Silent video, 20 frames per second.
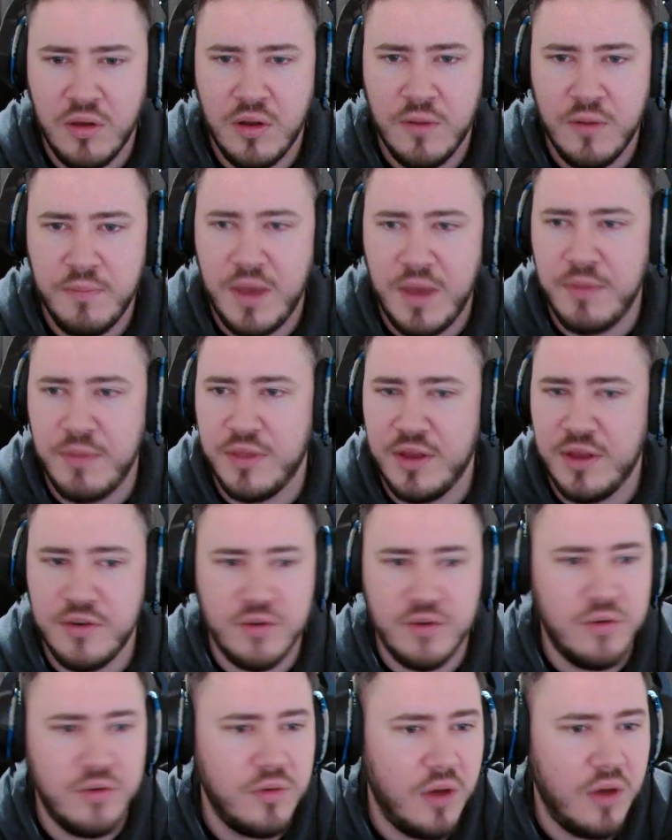Maybe they
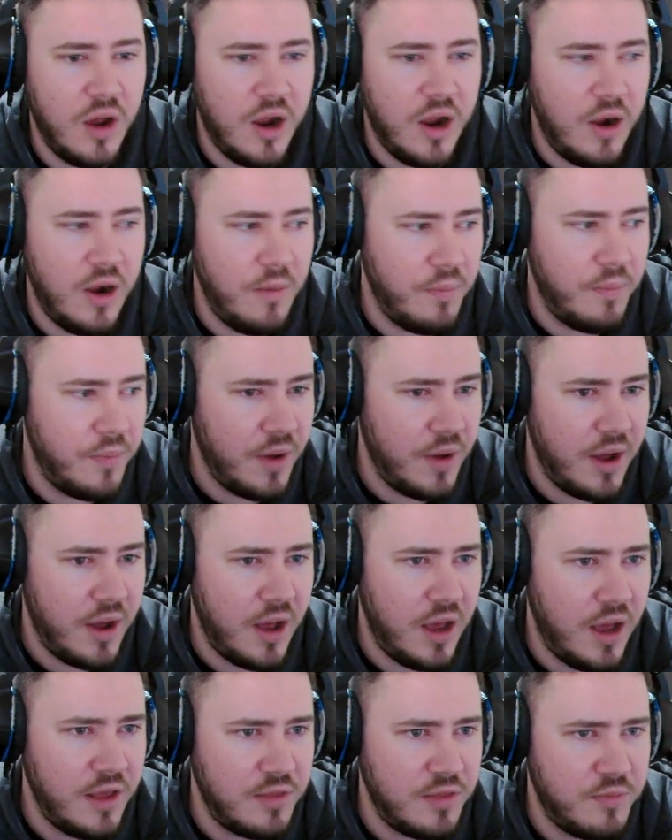do, but
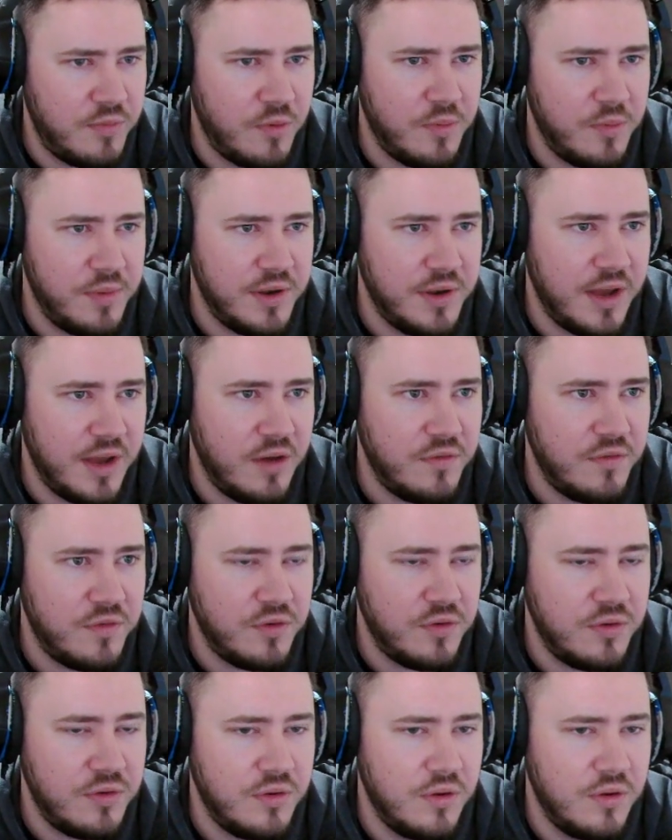it's probably doubtful.